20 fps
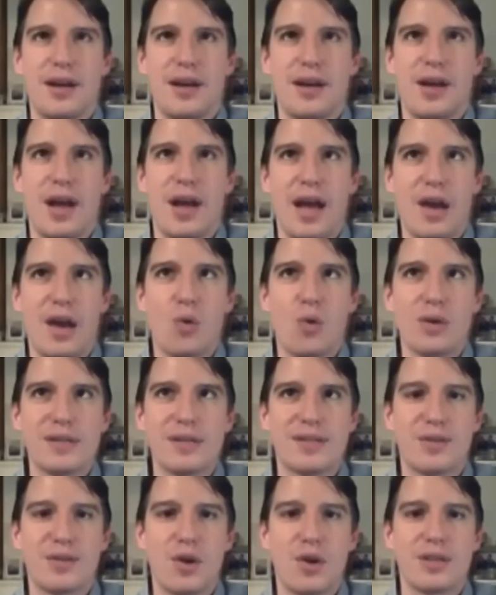I
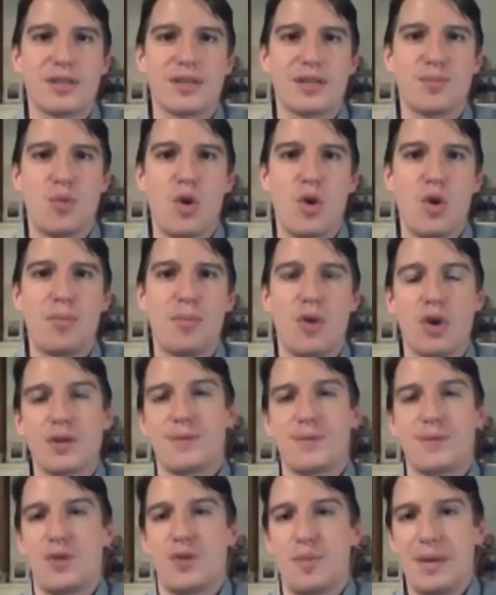always thought it's more
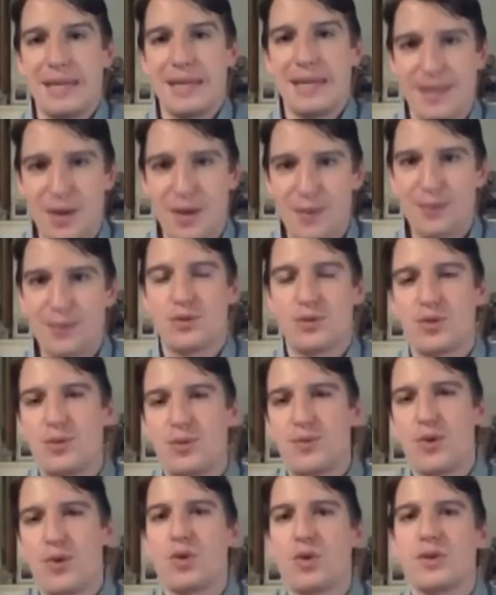important for myself to
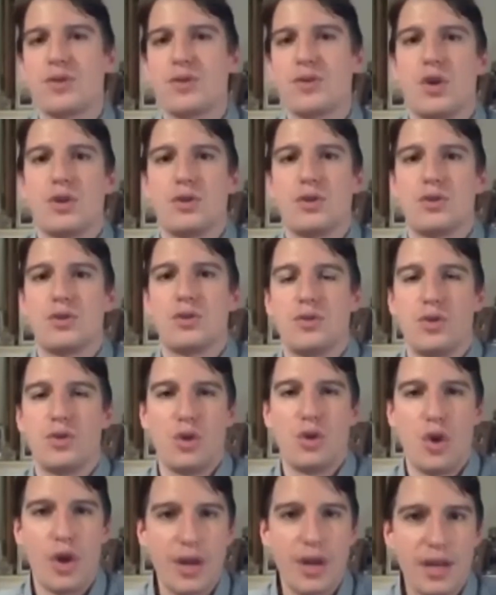focus on
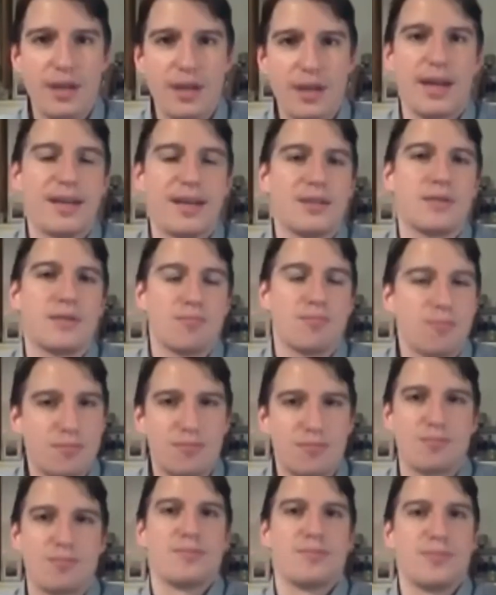learning and
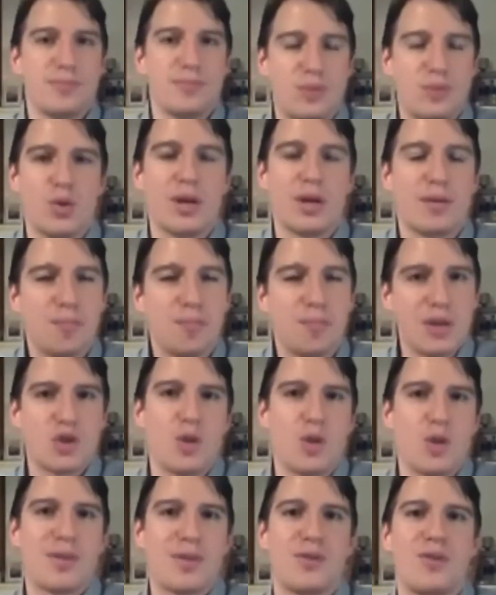doing my
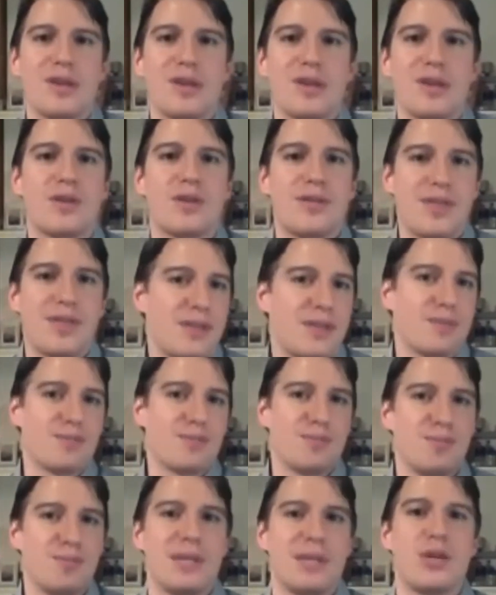job at the restaurant than
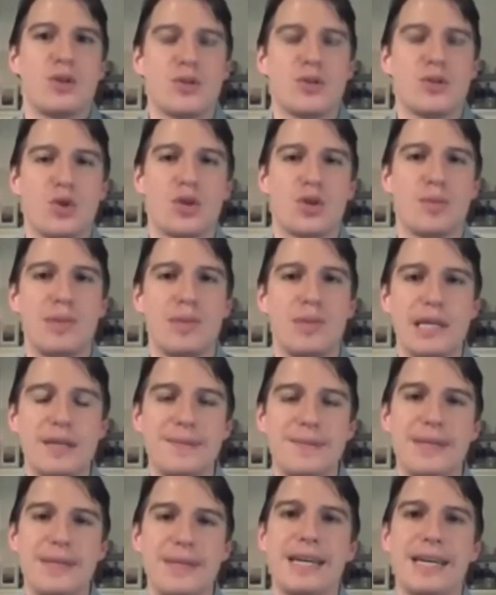being on social media.